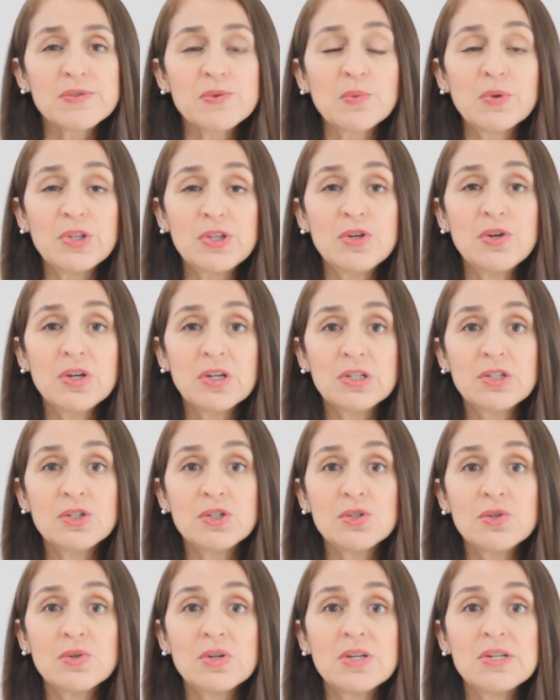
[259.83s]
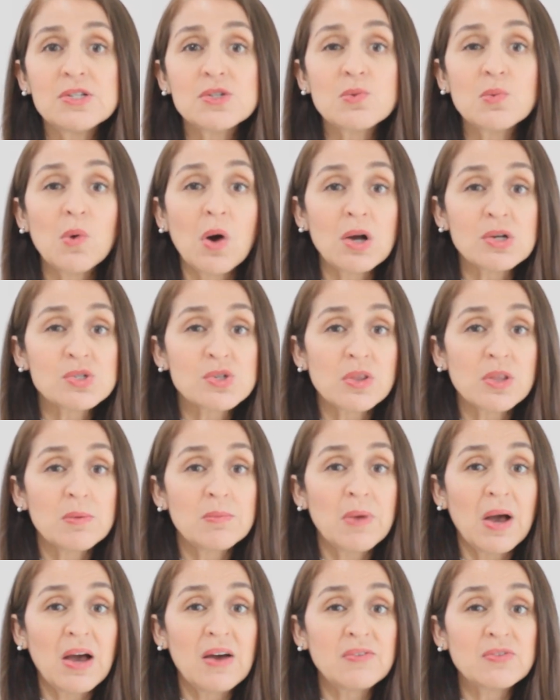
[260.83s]
what you can do is wash
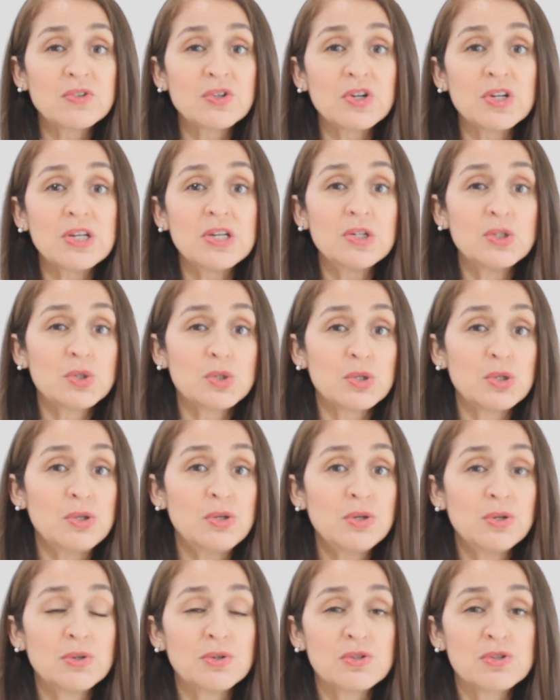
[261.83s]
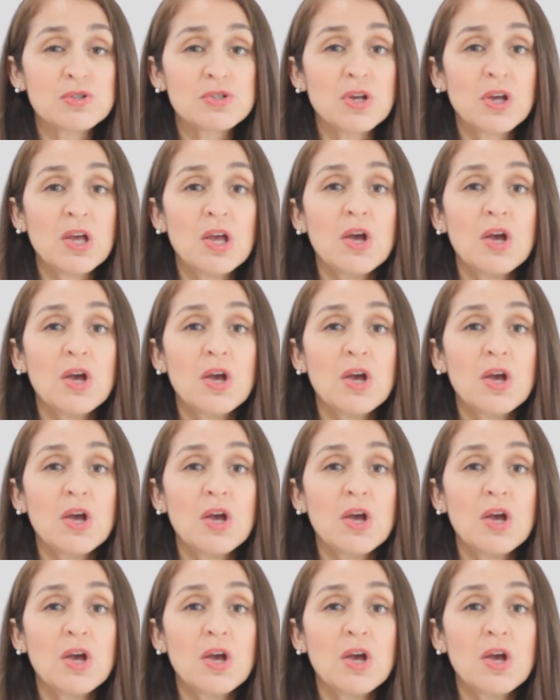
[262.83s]
them after each use.